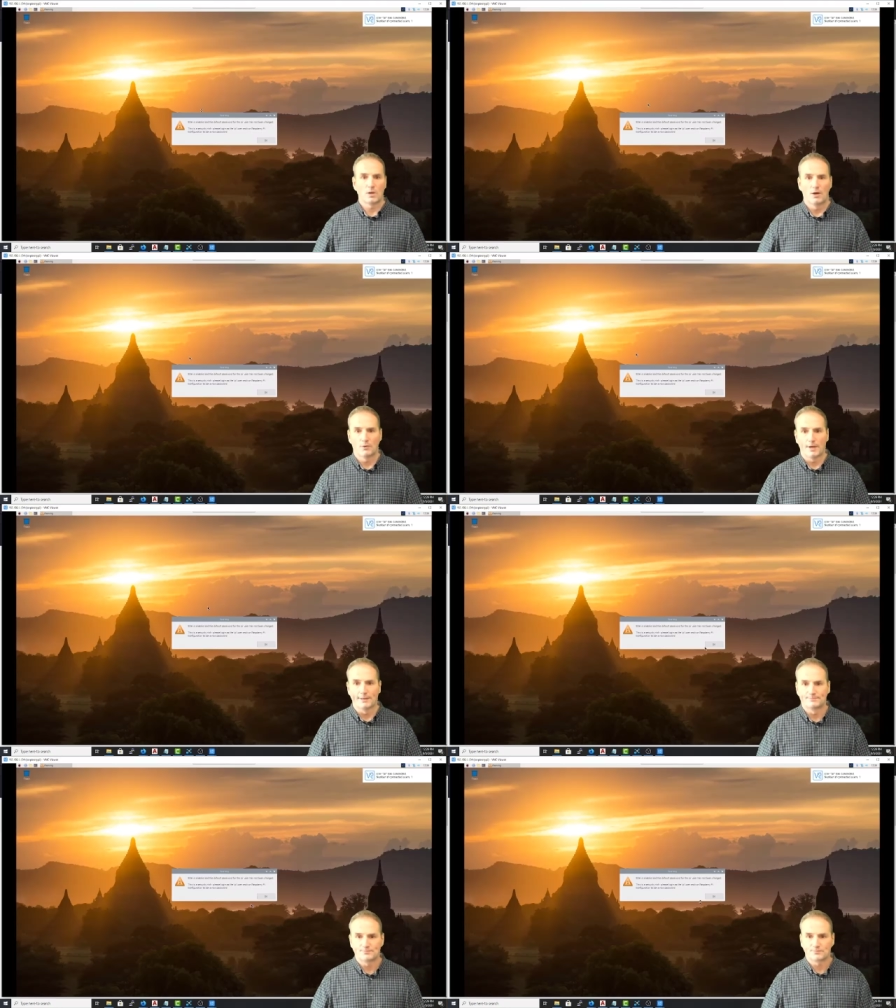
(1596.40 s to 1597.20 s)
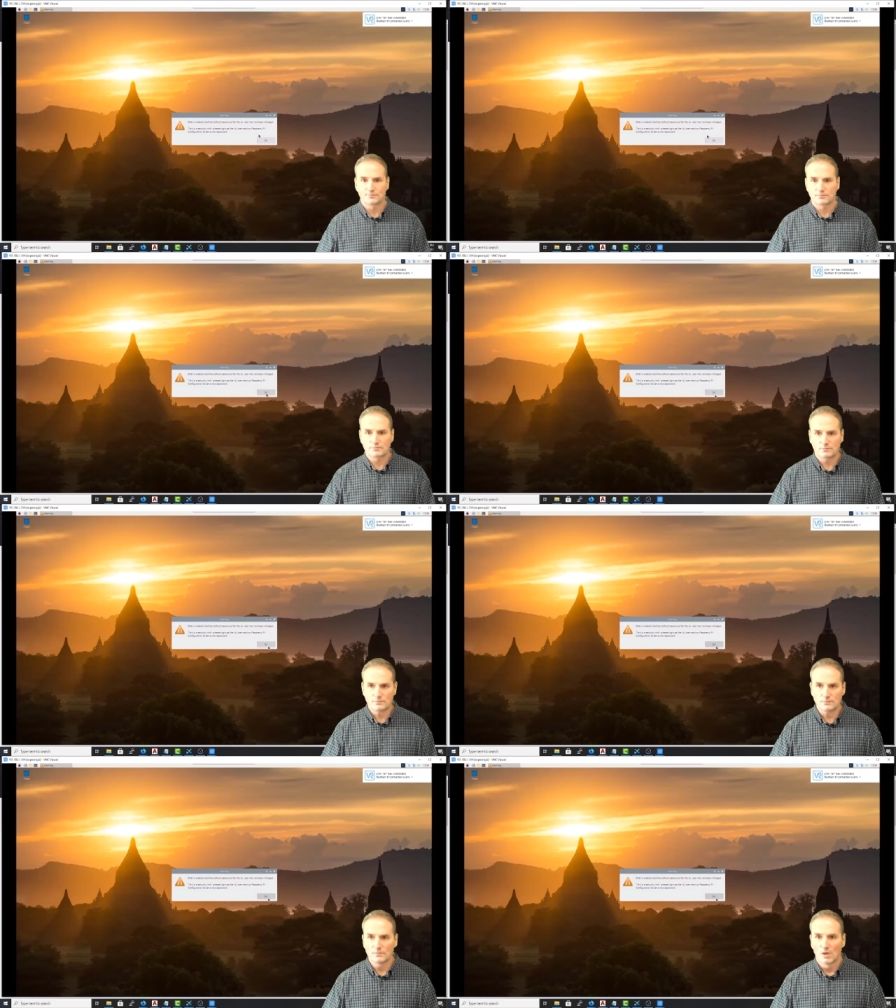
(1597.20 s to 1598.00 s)
Okay.
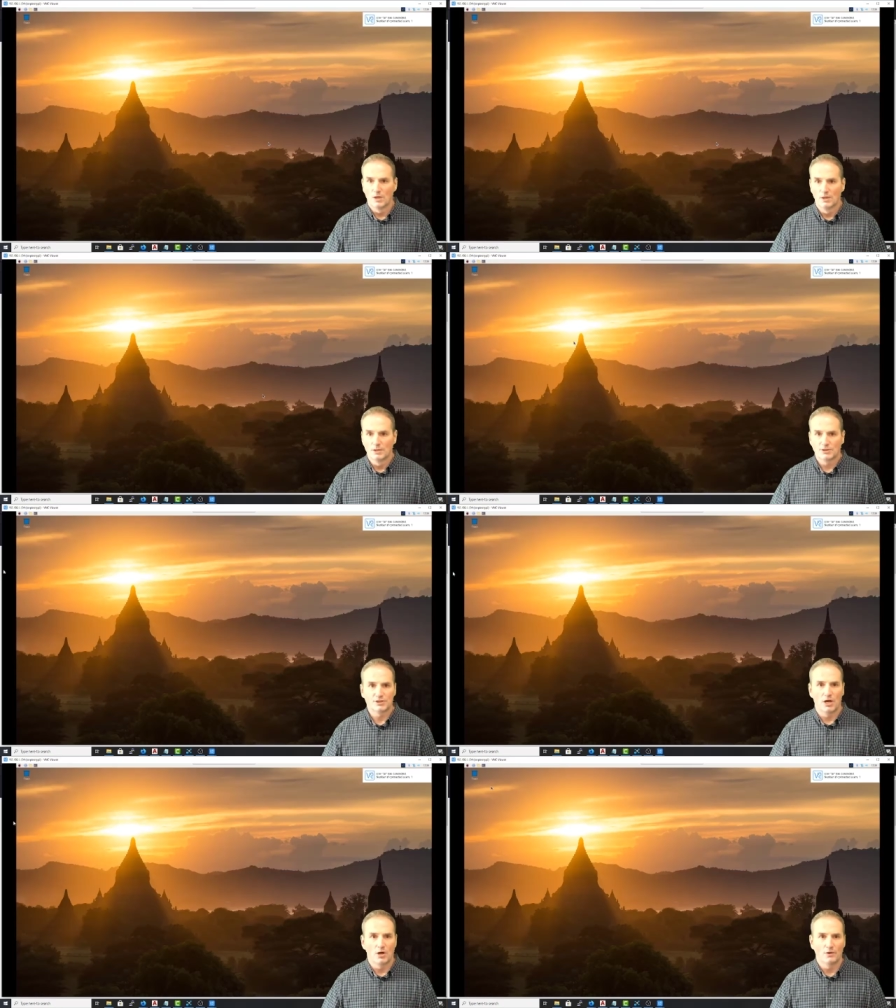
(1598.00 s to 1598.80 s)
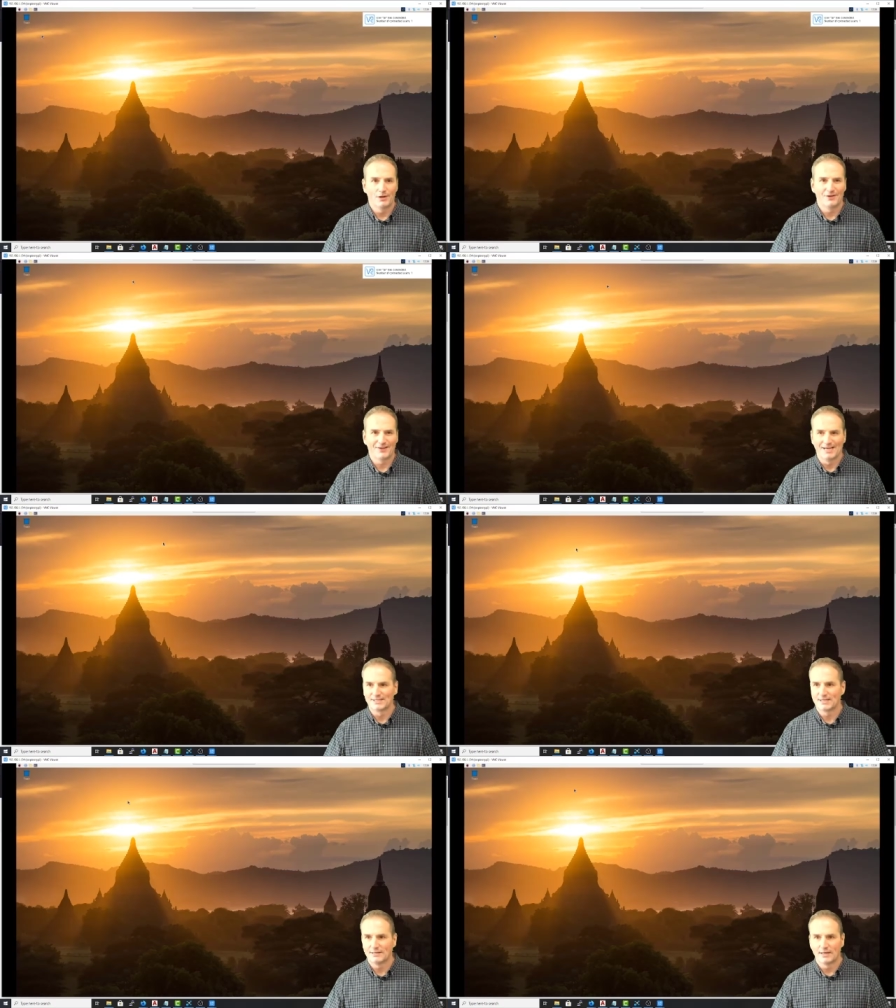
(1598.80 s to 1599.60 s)
So the only thing
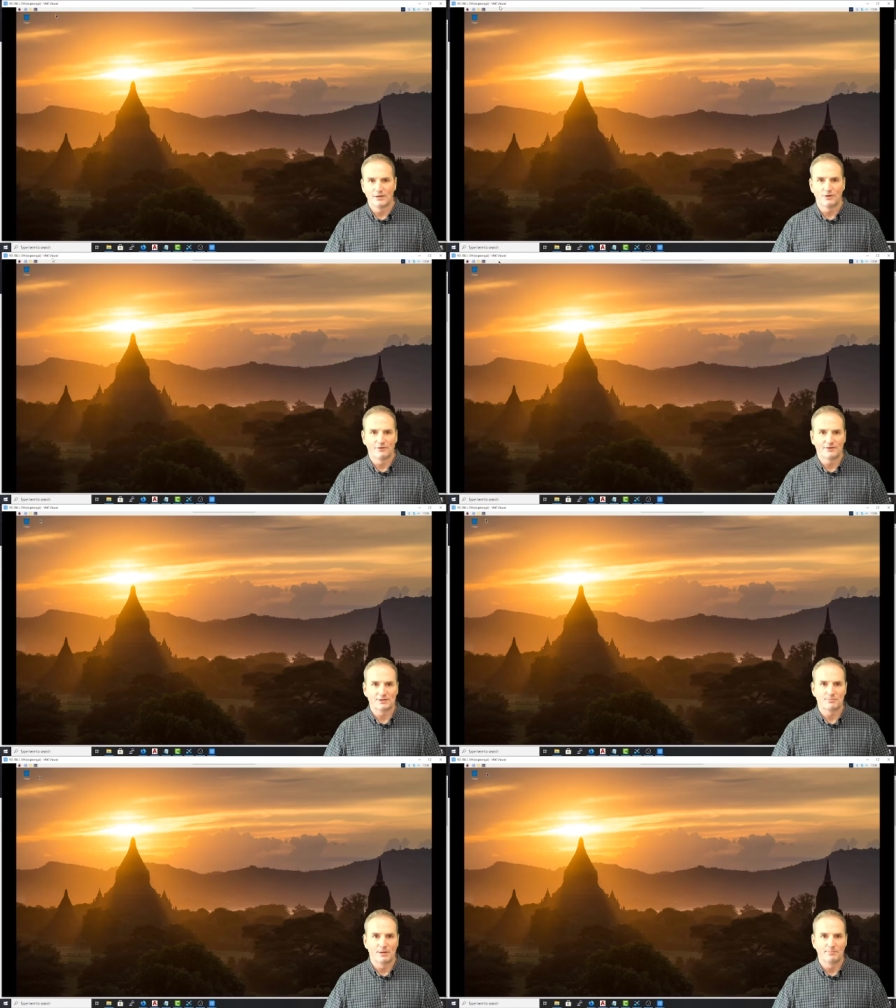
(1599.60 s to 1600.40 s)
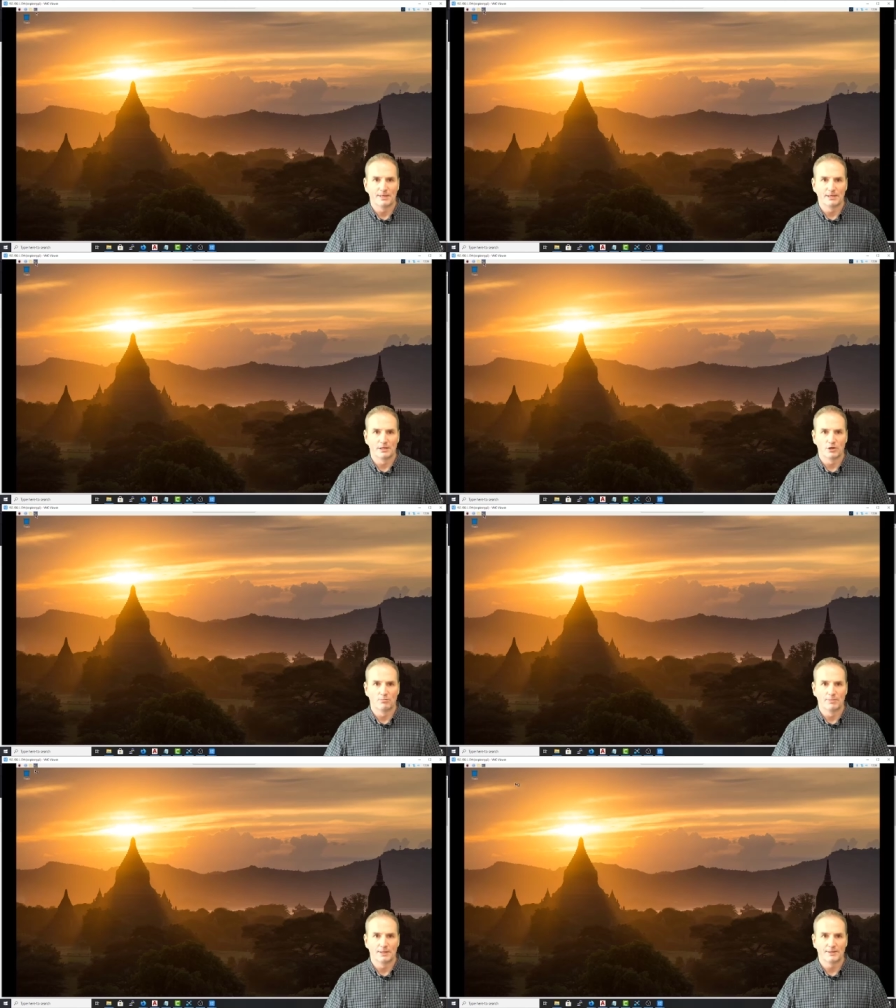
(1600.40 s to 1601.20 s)
is, I don't know if this might be a little
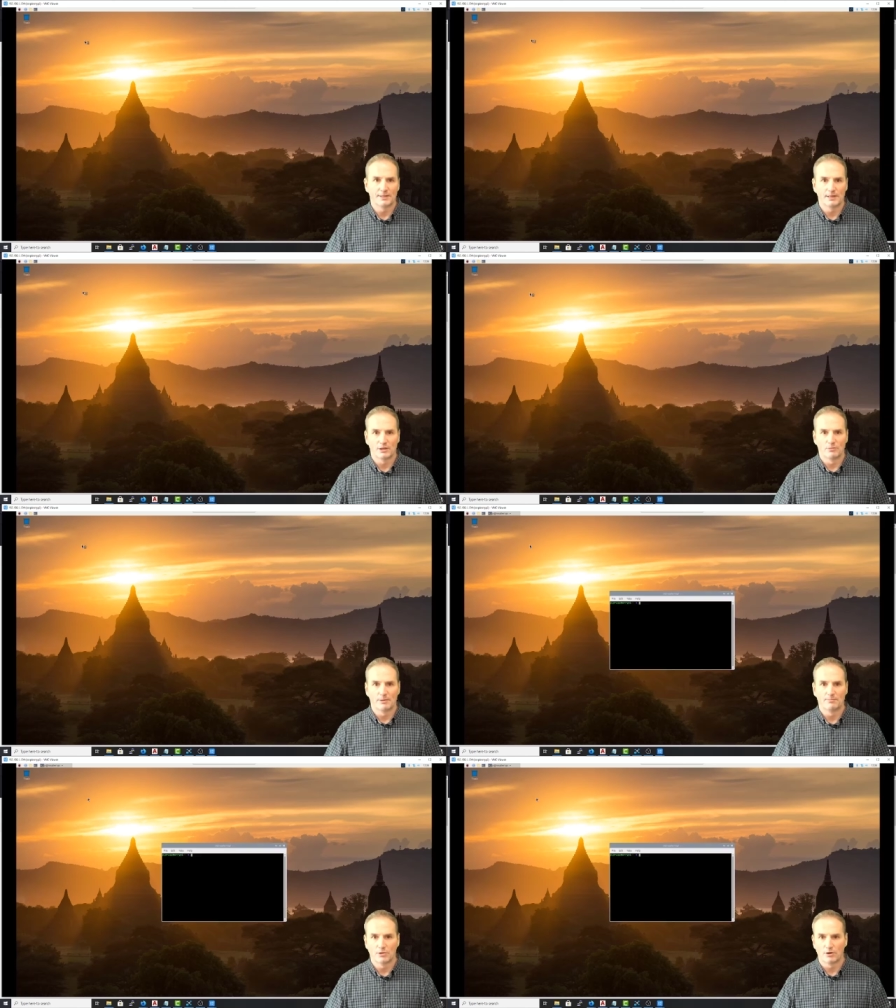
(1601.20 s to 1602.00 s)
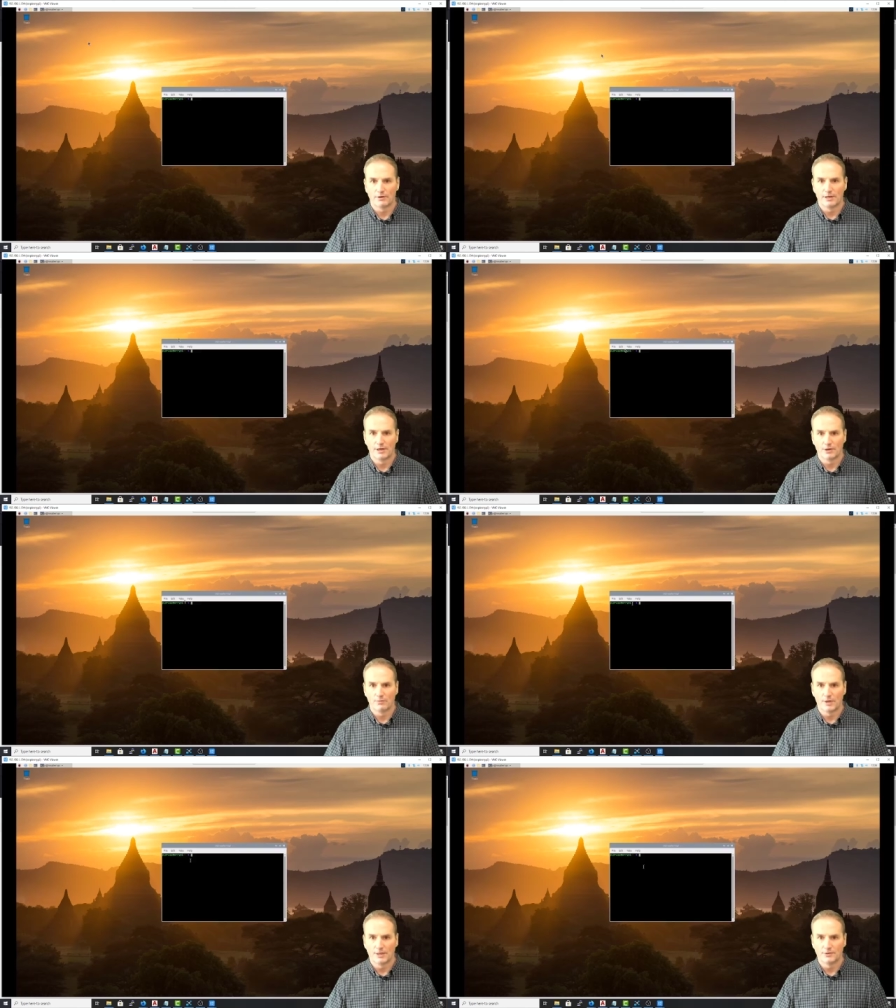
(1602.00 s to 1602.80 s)
bit blurry here
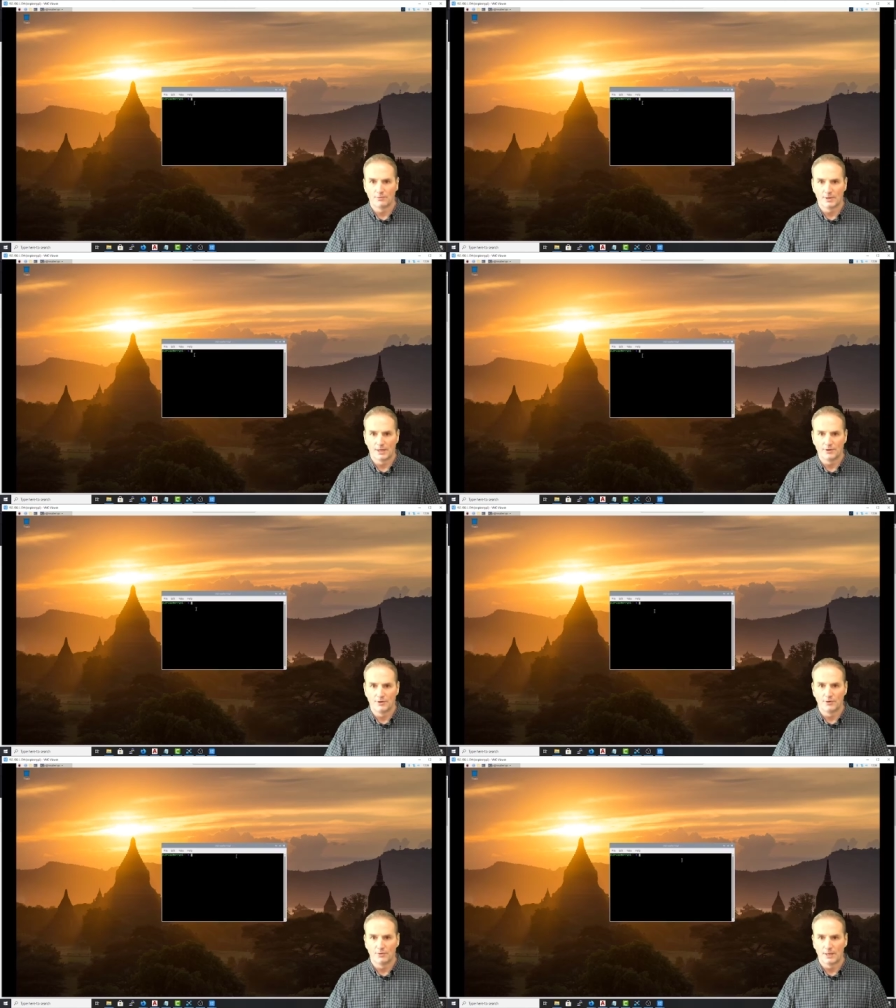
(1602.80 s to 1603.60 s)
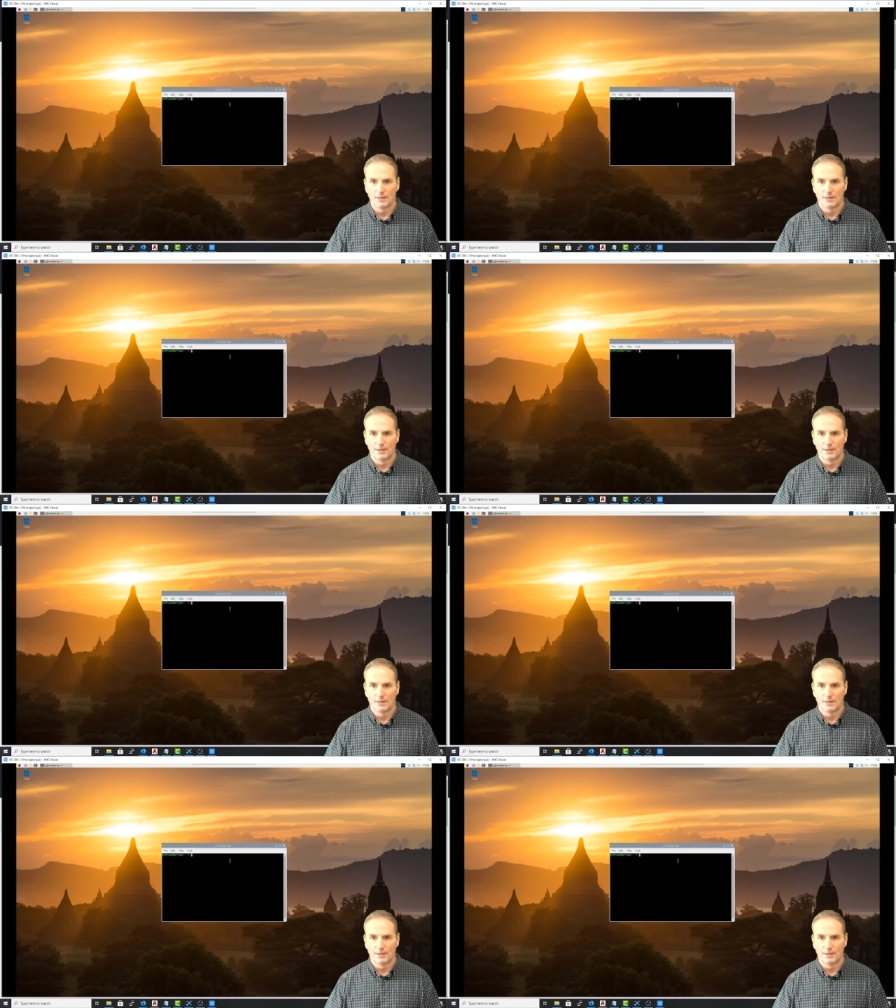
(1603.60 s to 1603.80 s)
when I do it.